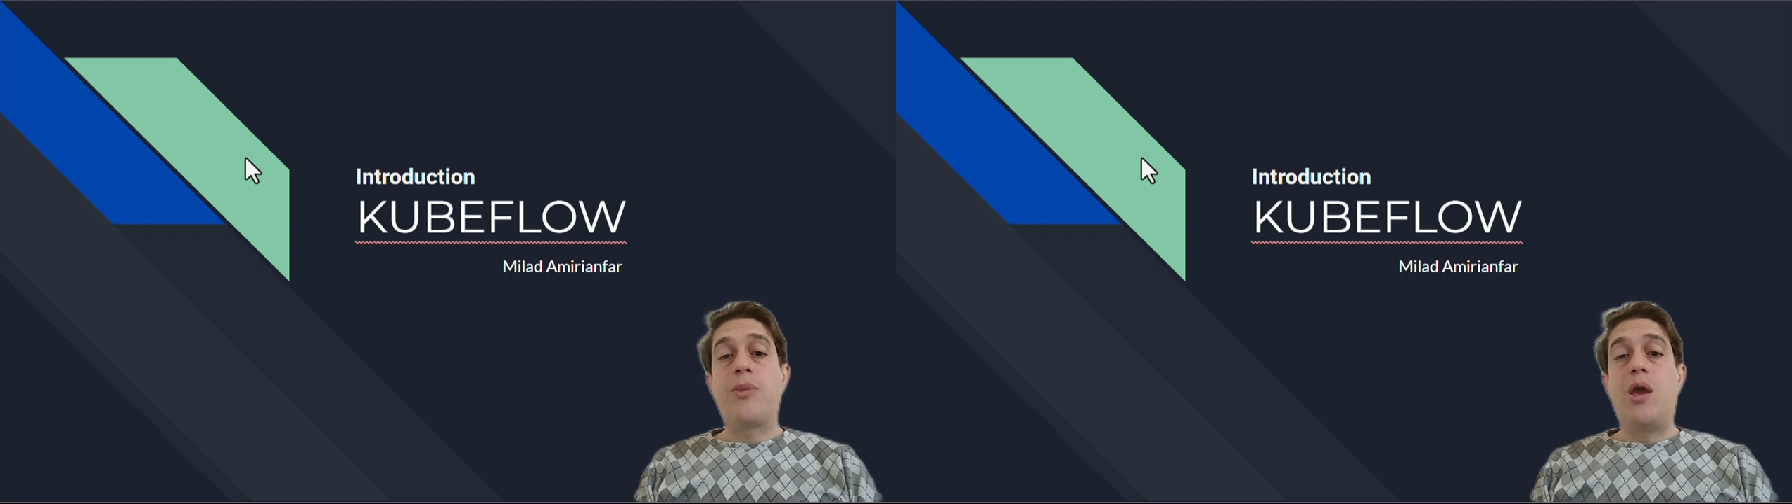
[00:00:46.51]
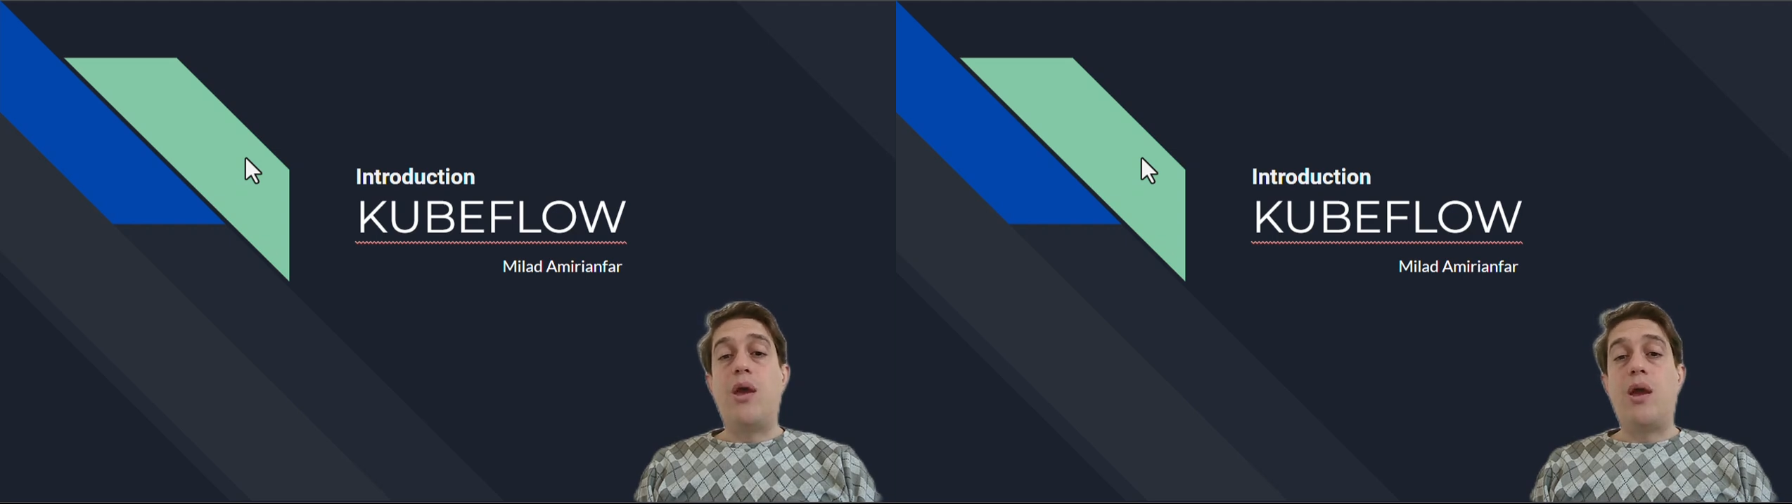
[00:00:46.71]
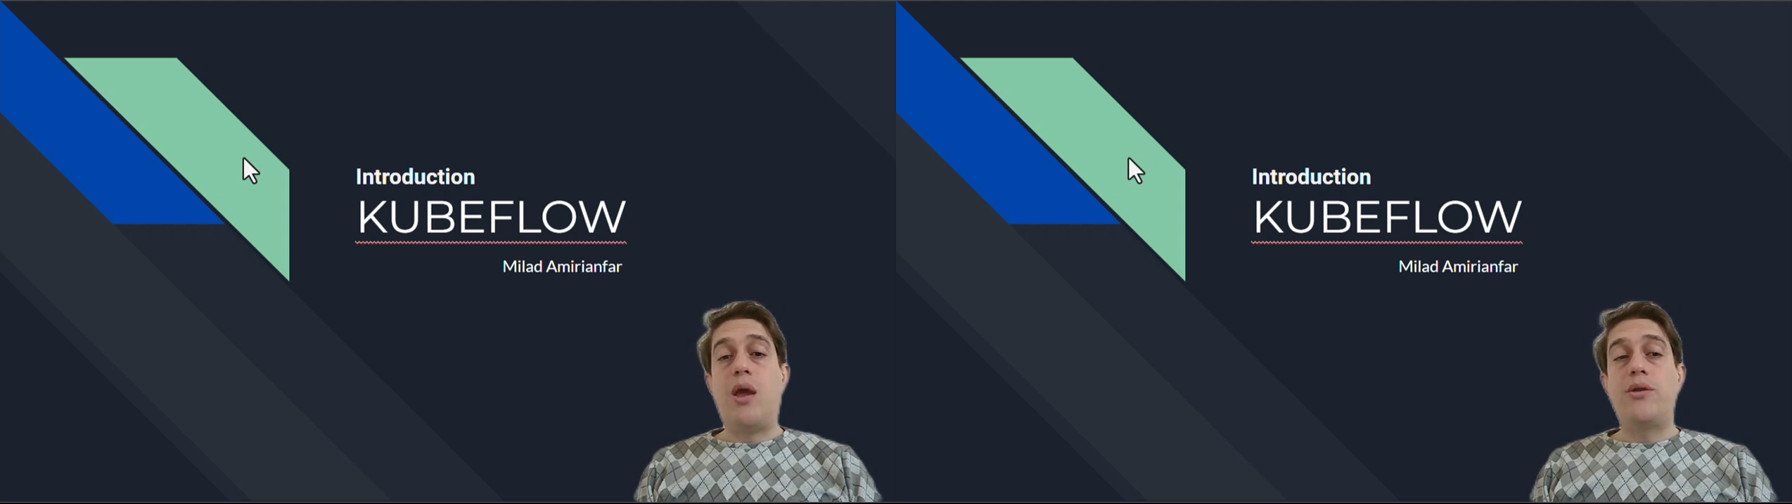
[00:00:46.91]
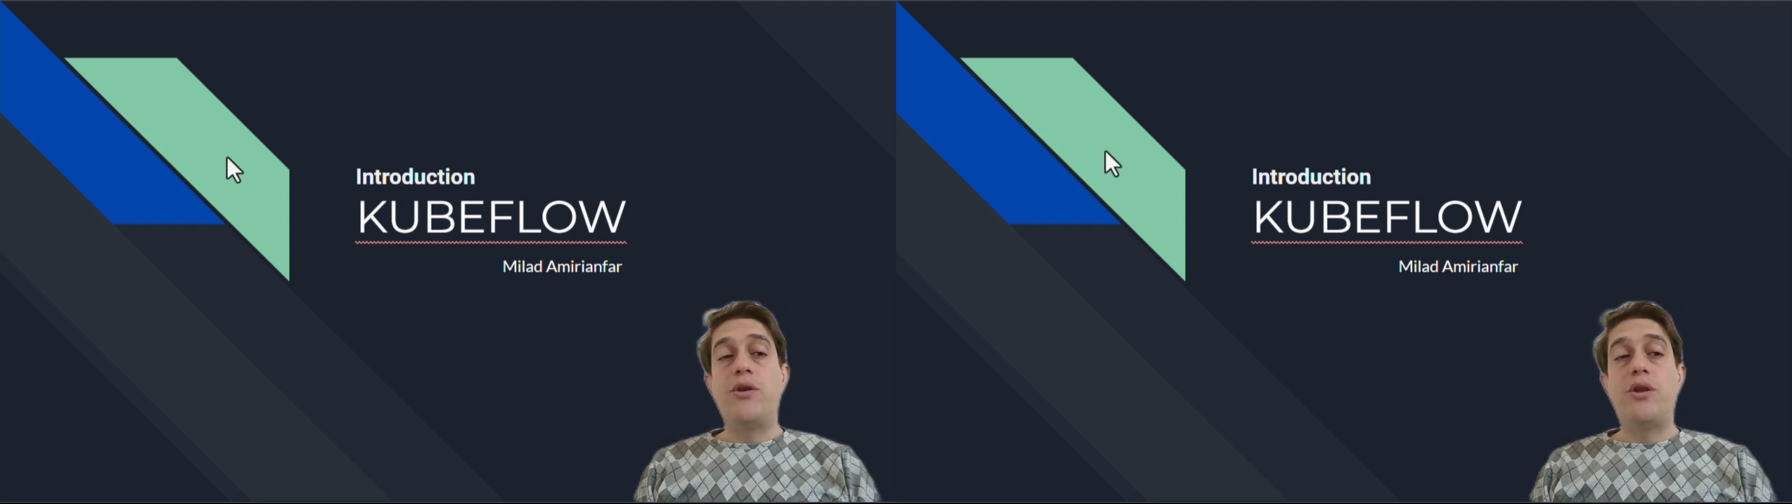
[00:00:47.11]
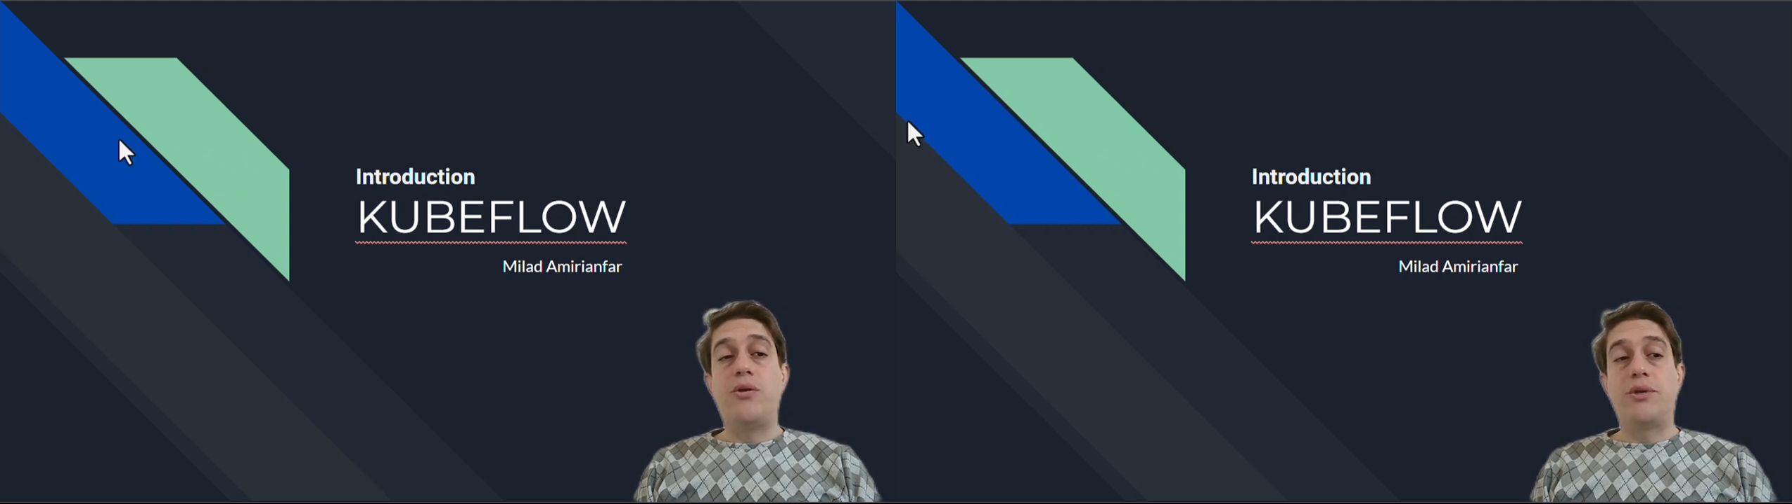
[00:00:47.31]

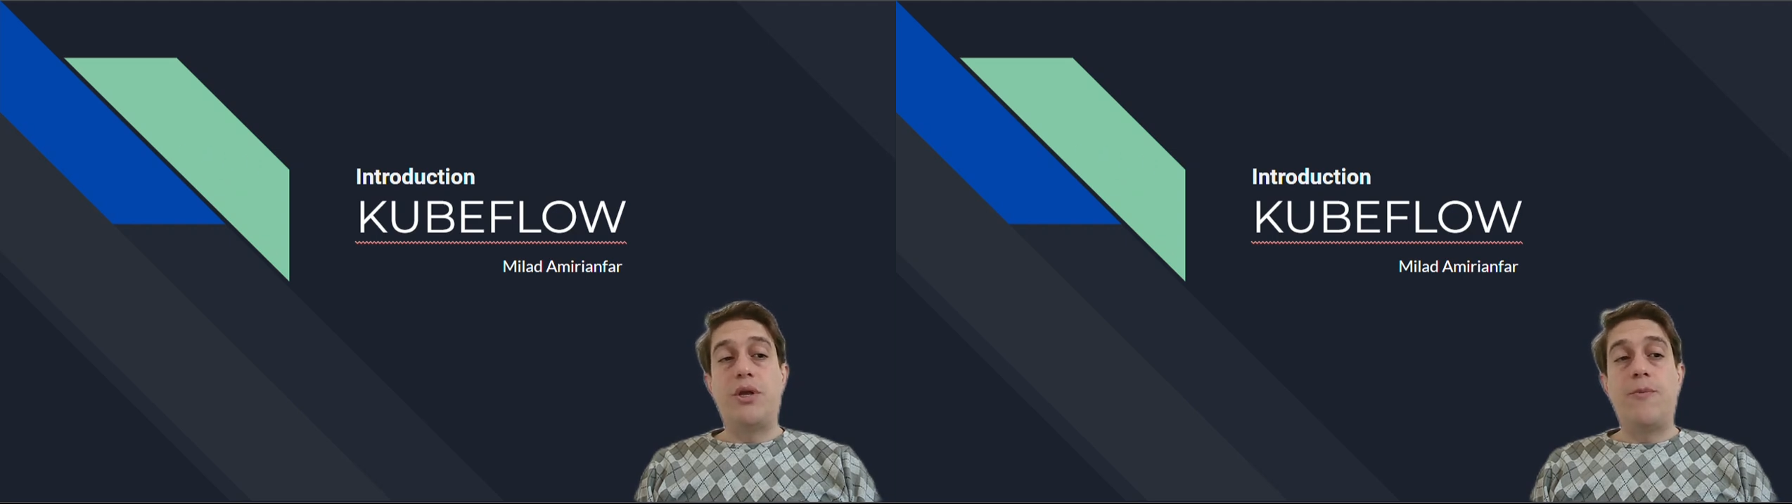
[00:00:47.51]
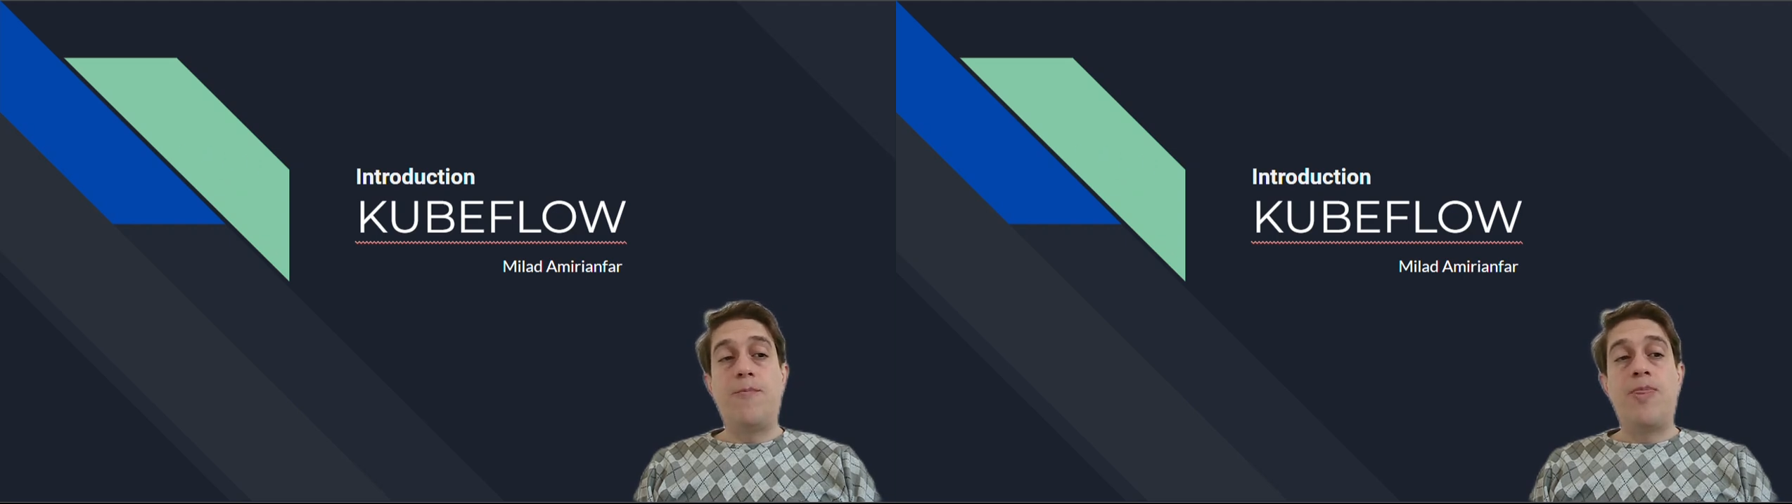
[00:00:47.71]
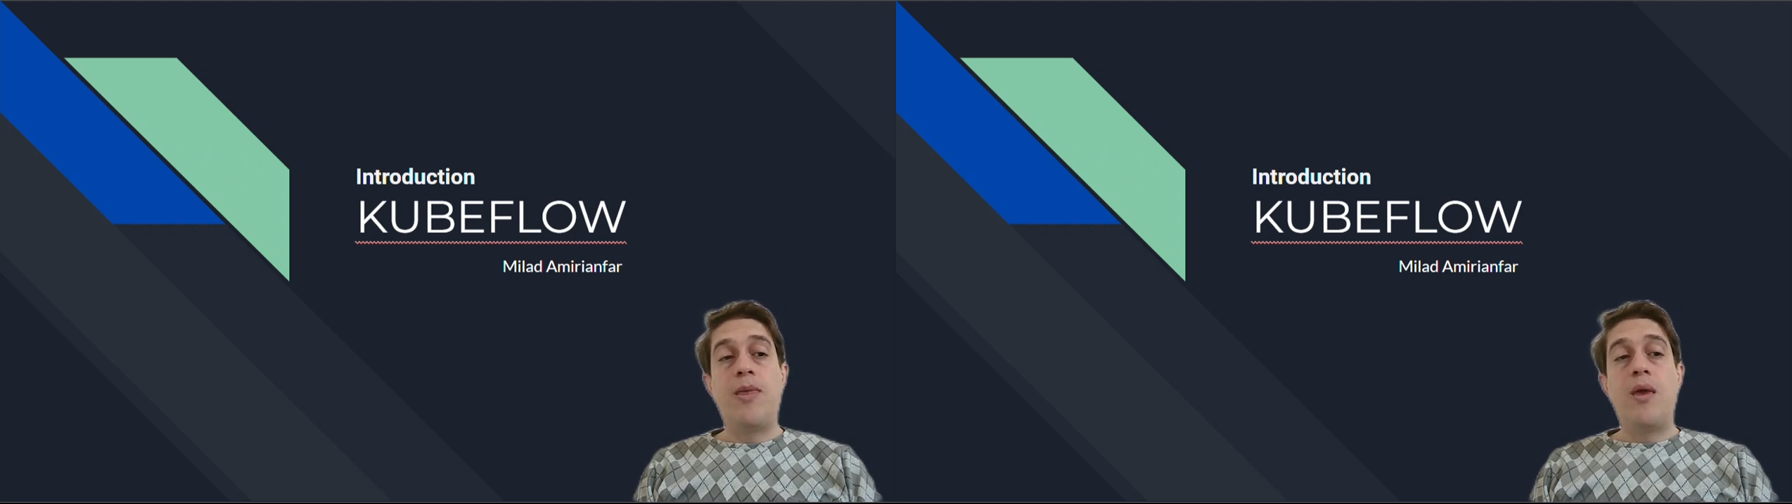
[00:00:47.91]
continuously.